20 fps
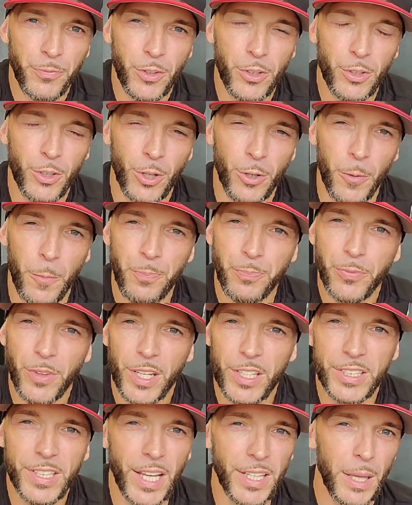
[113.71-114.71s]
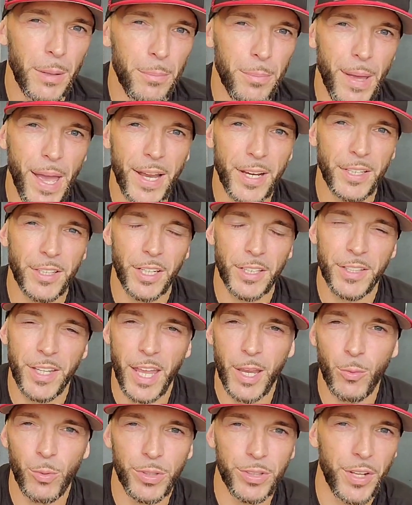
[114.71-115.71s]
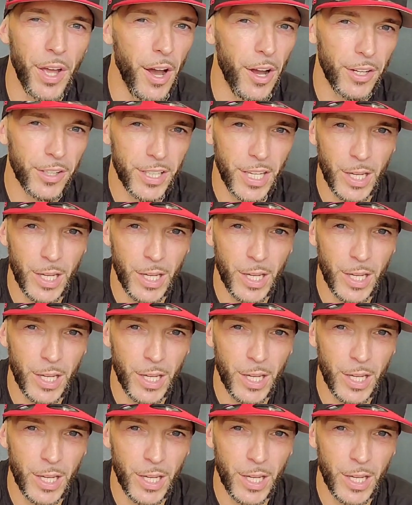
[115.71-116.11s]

you know, it's not like back in the day when Don